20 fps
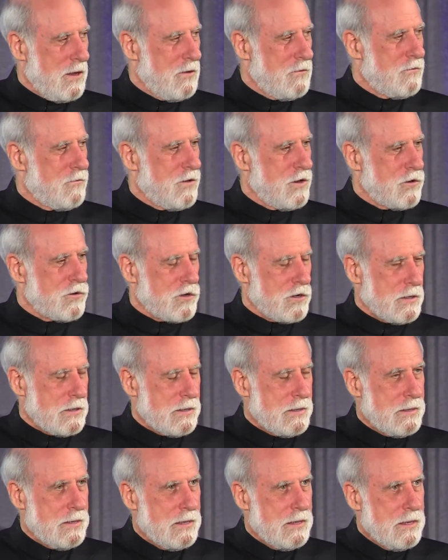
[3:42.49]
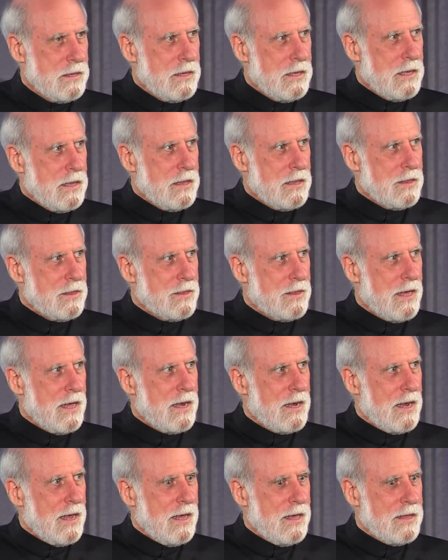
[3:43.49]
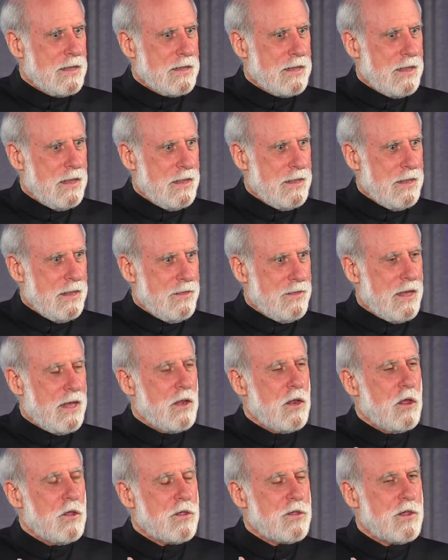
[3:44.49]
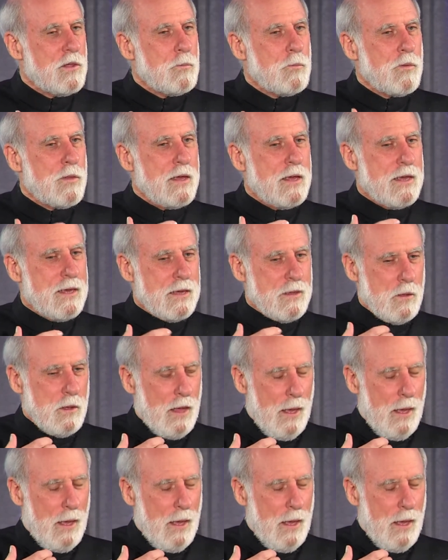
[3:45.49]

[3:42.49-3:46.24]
a vision that, is, that simply